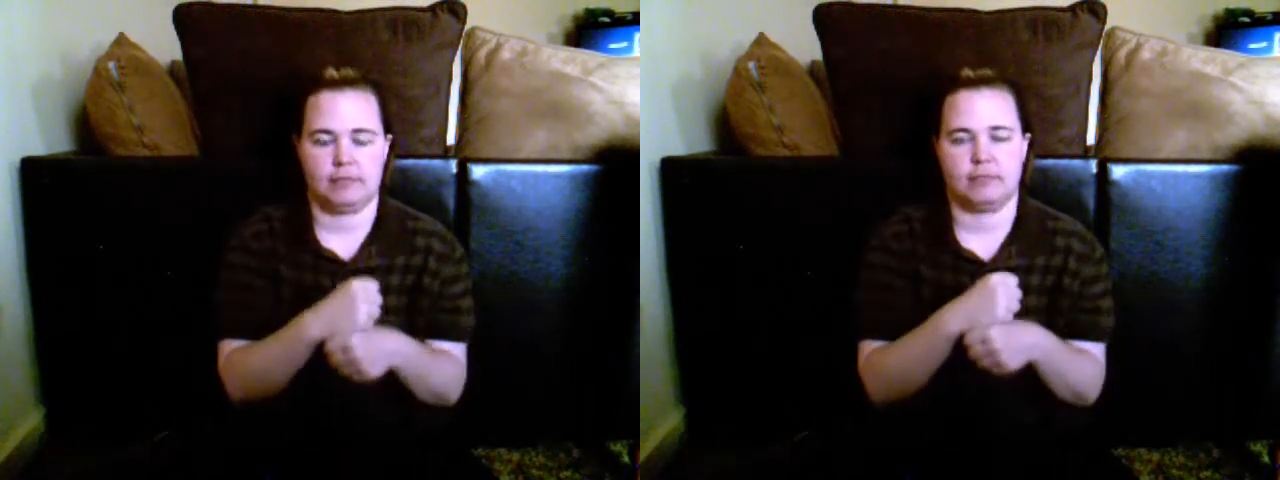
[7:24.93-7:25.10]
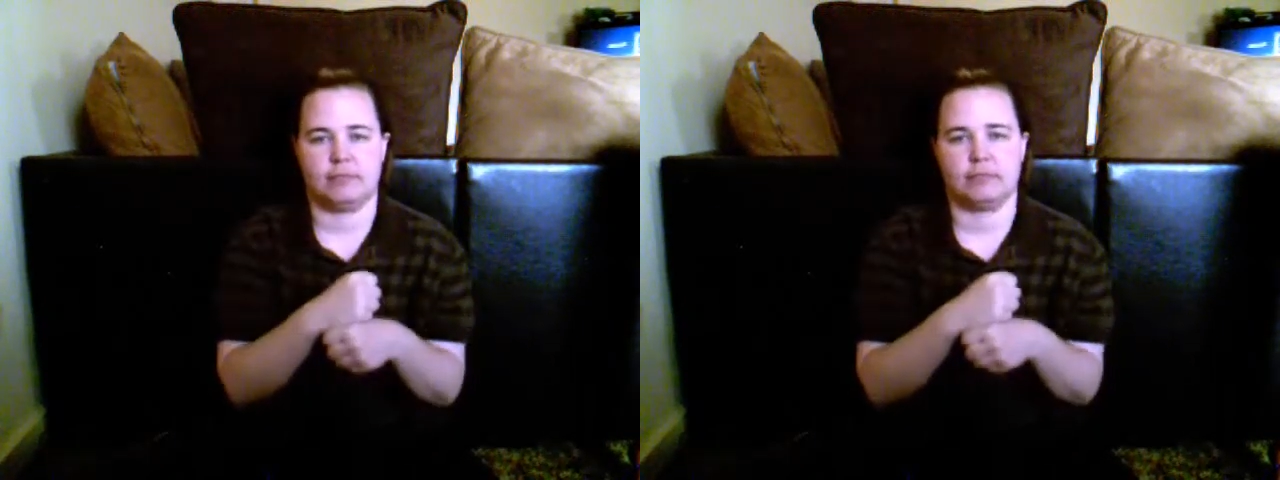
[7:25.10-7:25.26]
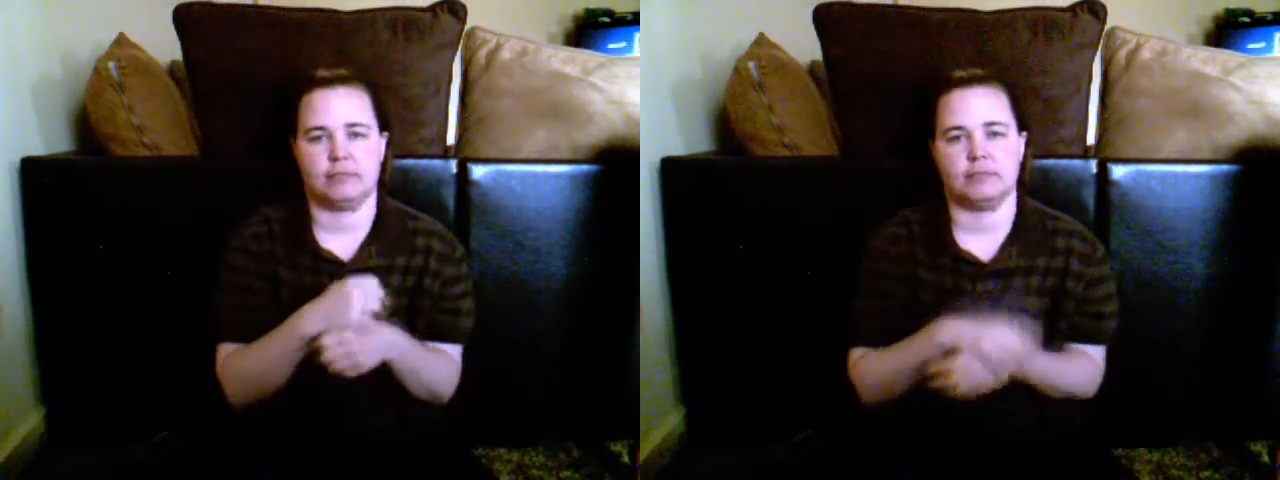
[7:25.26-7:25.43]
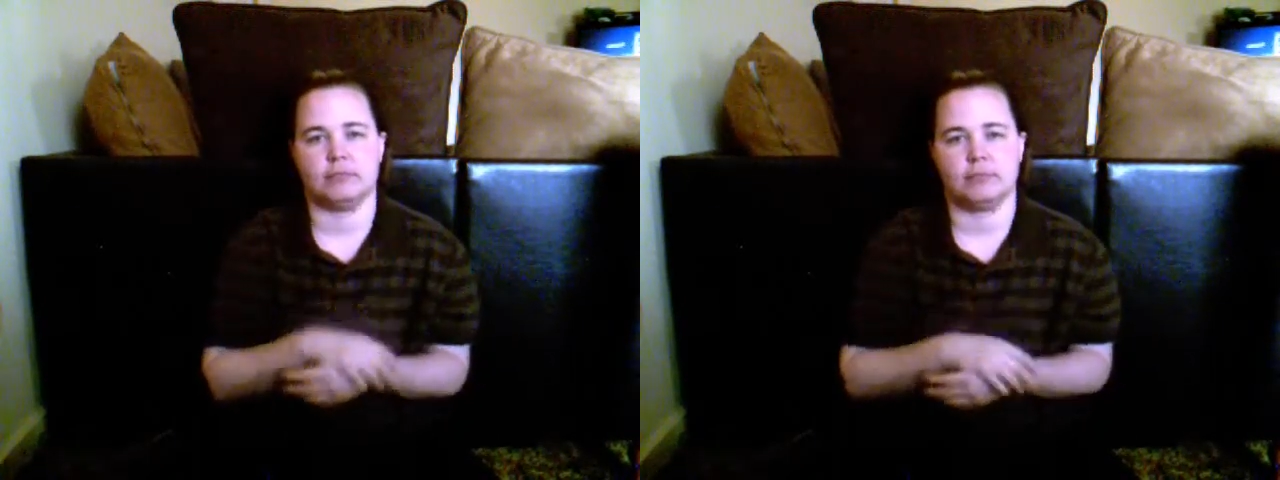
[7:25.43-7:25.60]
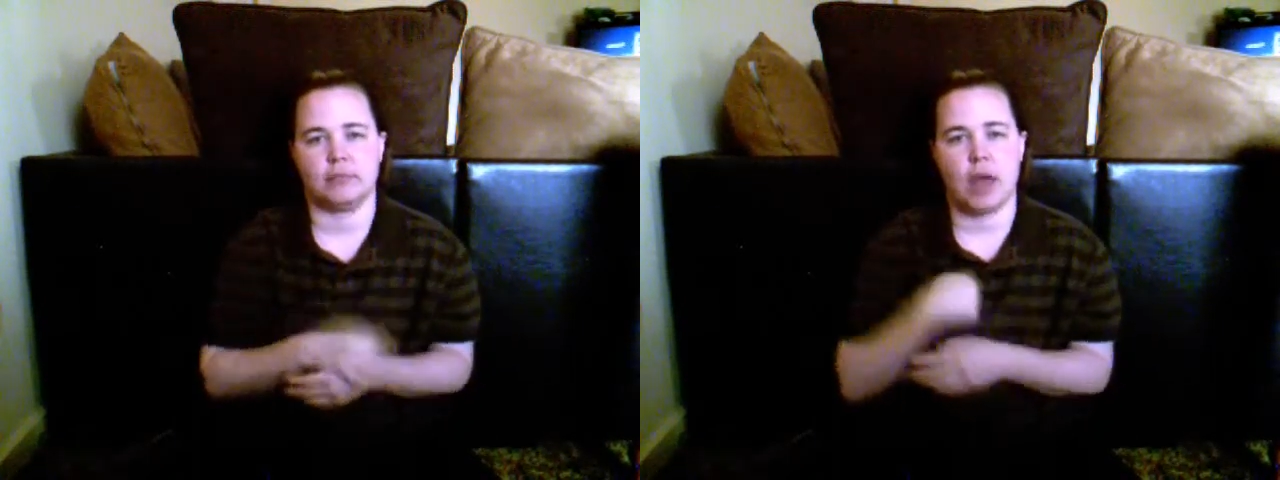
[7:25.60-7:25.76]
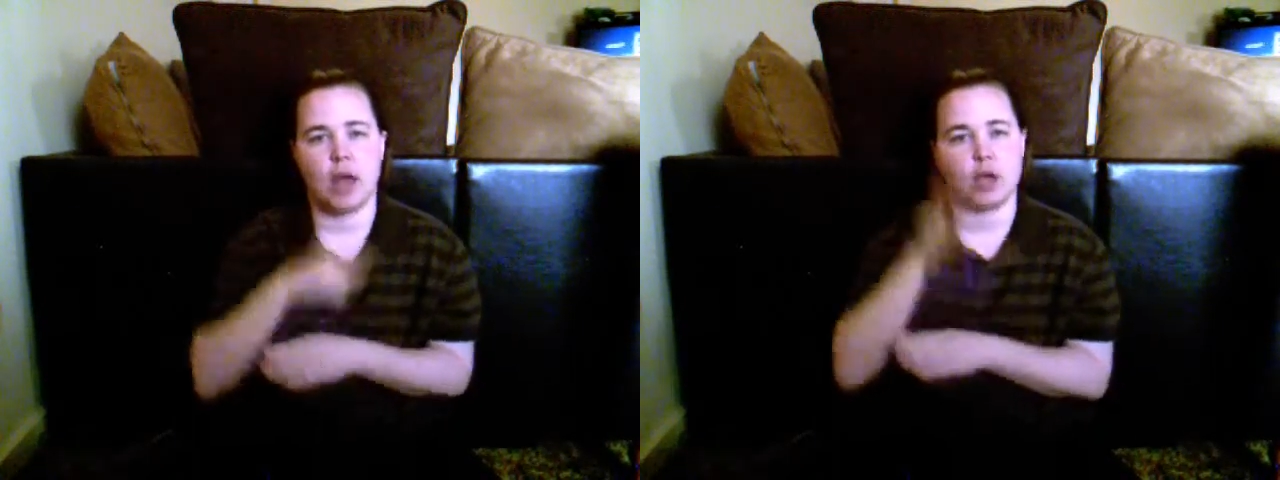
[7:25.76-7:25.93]
I should be
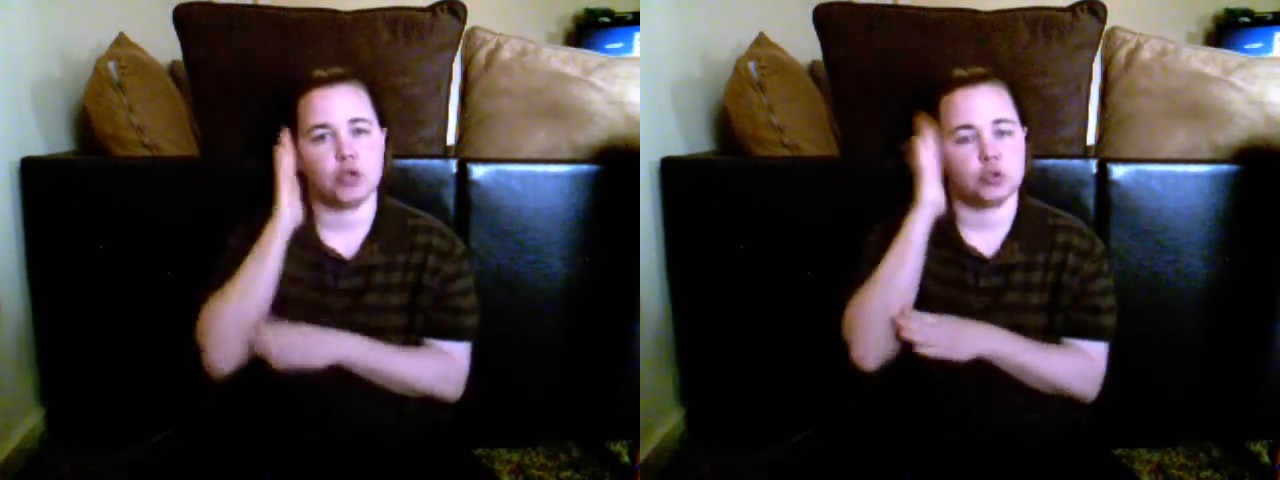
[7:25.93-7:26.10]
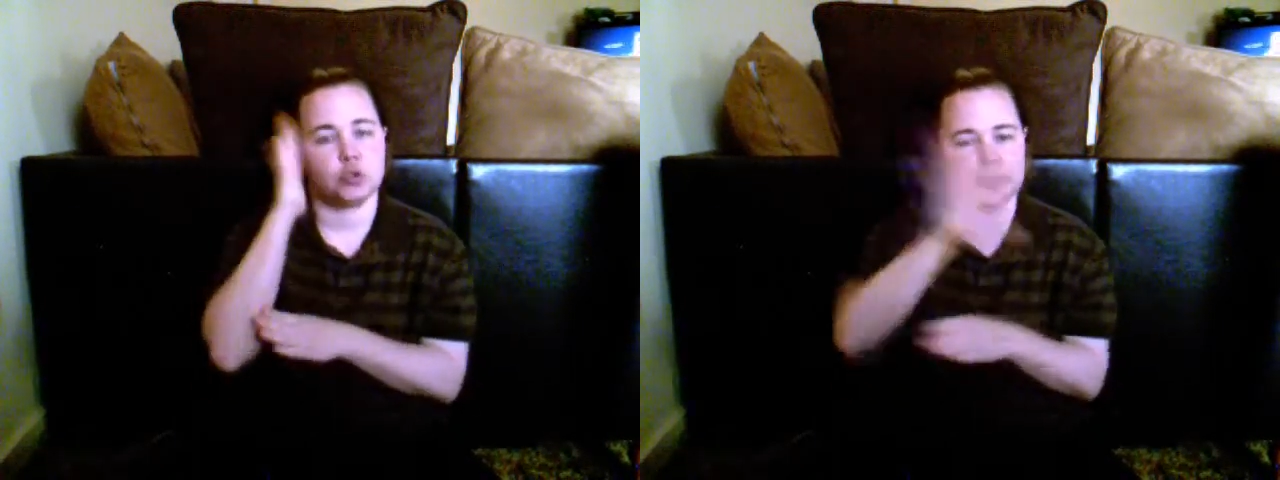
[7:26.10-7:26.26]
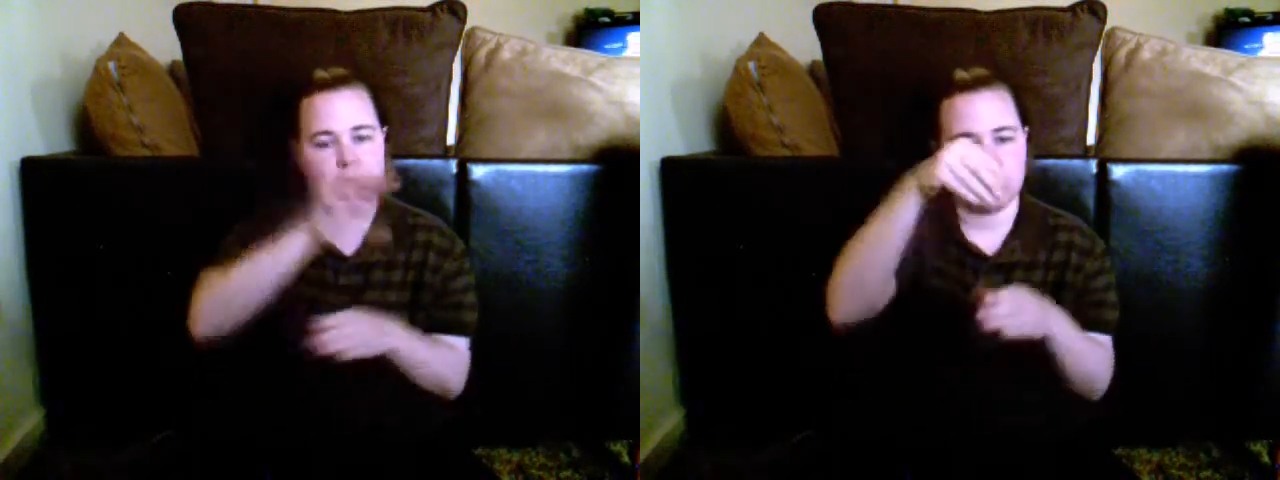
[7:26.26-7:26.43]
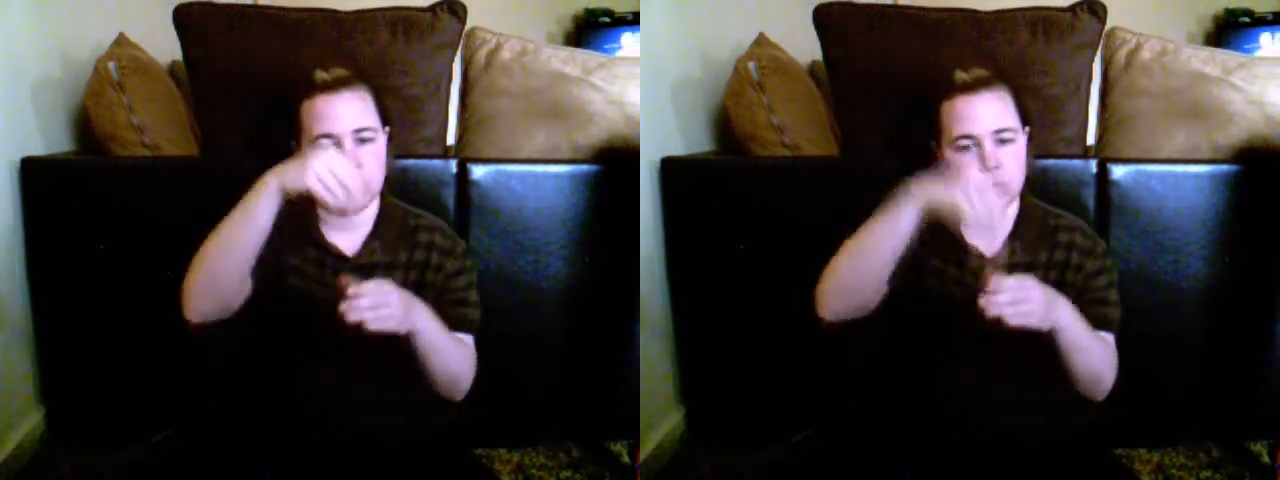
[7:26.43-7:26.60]
included in every